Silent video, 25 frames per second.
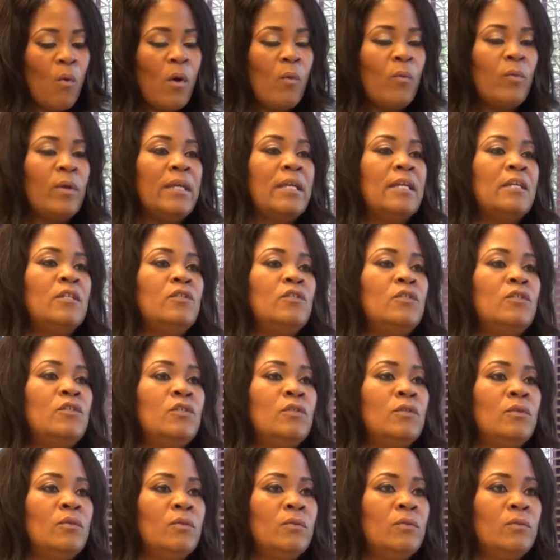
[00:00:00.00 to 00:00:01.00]
what we
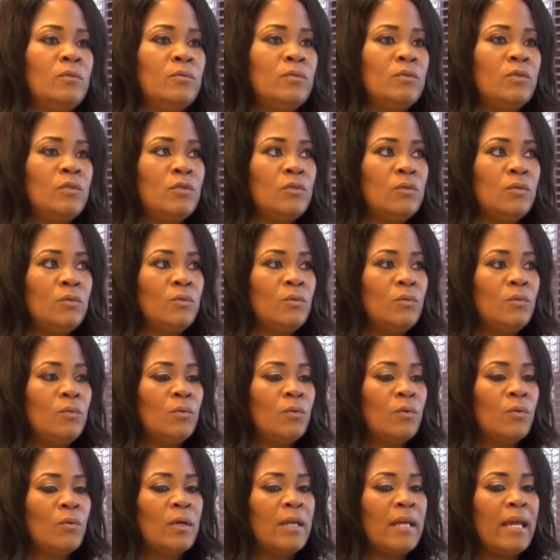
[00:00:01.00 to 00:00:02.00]
can do
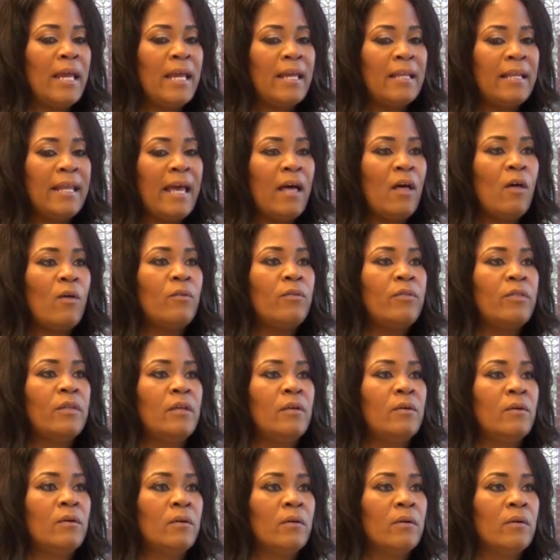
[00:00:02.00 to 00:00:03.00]
to create
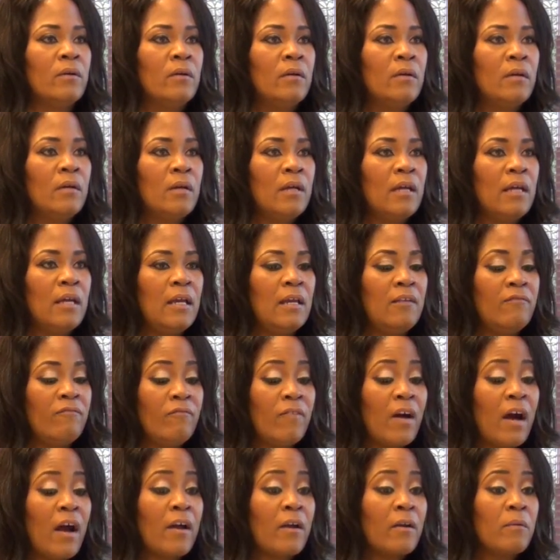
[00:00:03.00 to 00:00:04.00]
healthier
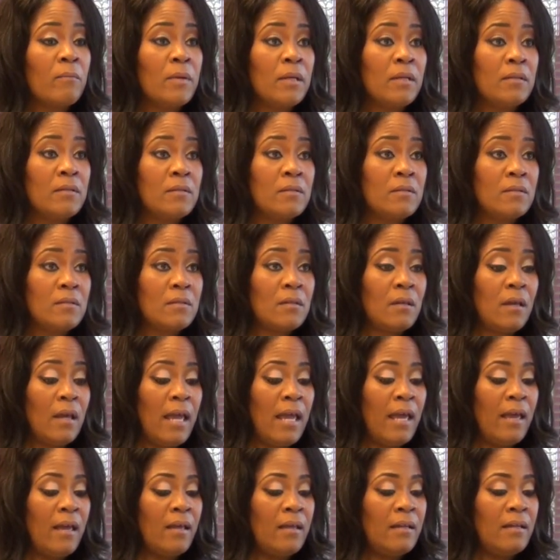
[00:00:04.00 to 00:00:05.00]
environments
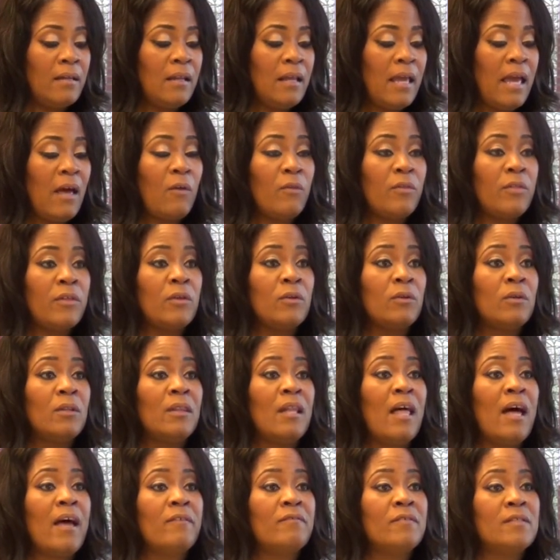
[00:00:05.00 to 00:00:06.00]
and mm-hmm.
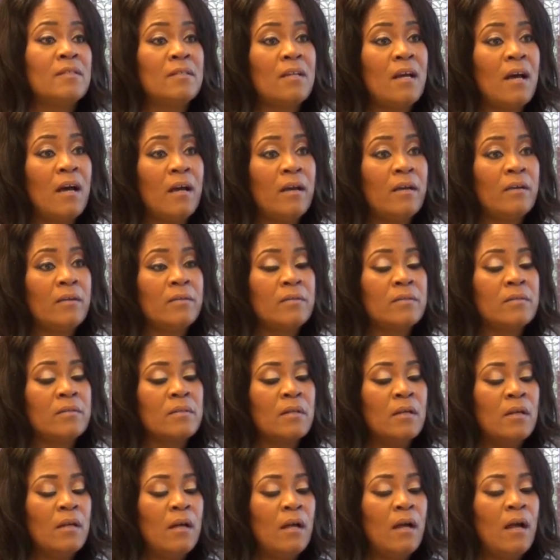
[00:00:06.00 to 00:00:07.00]
healthier
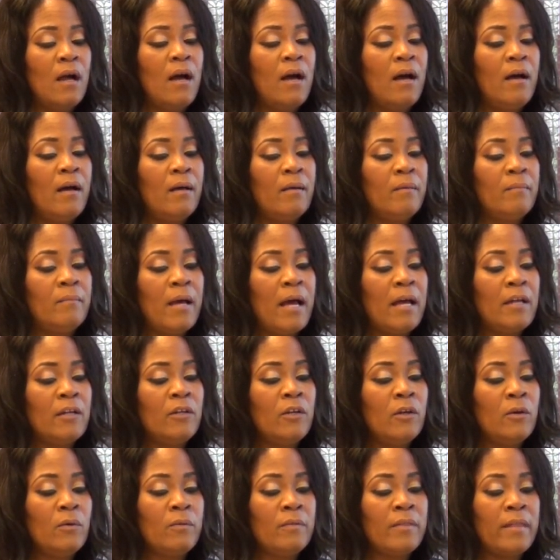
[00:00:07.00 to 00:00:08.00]
lifestyles. Um,
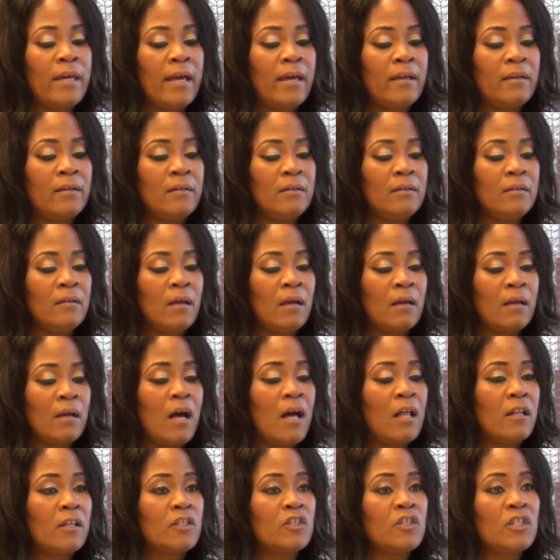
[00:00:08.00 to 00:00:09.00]
I know that
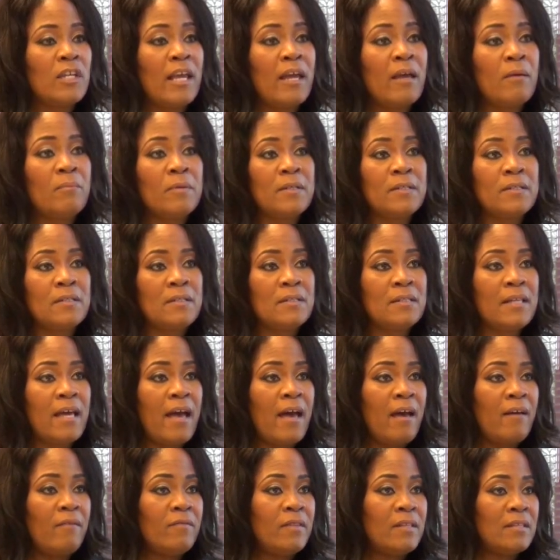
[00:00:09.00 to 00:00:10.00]
uh, college
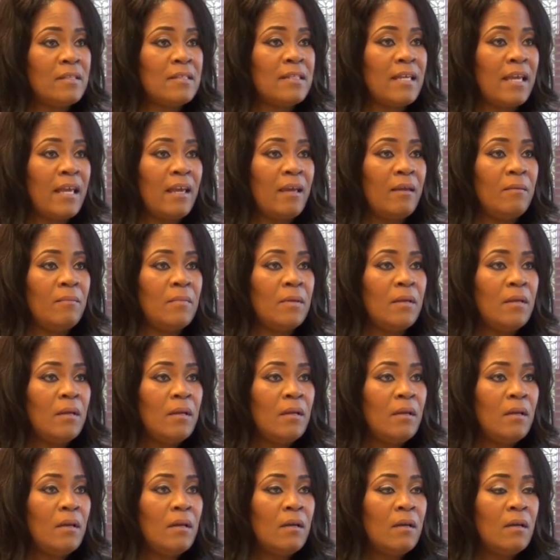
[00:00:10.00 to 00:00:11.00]
campuses have the same,
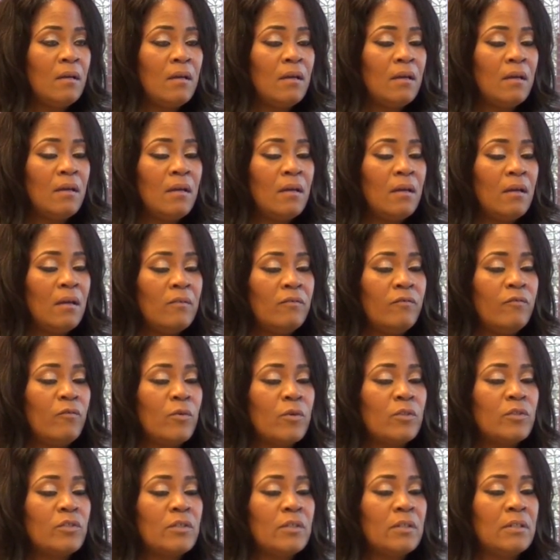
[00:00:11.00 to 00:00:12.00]

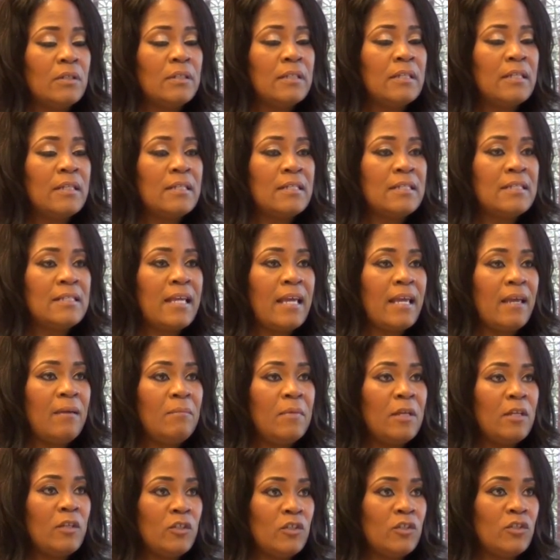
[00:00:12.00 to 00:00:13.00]
unfortunately, the
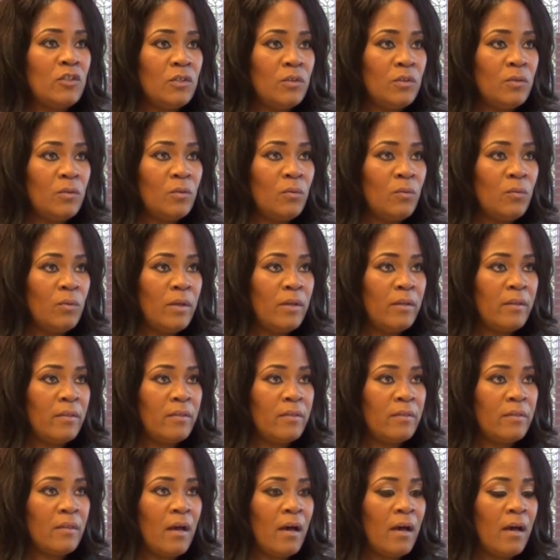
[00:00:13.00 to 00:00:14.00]
same issue mm-hmm.
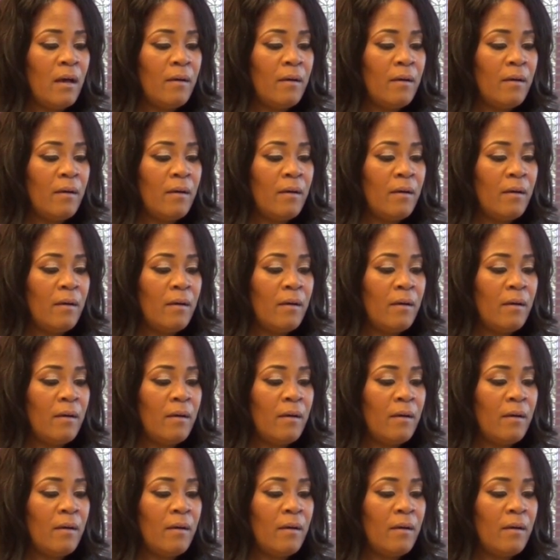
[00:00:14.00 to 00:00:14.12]
with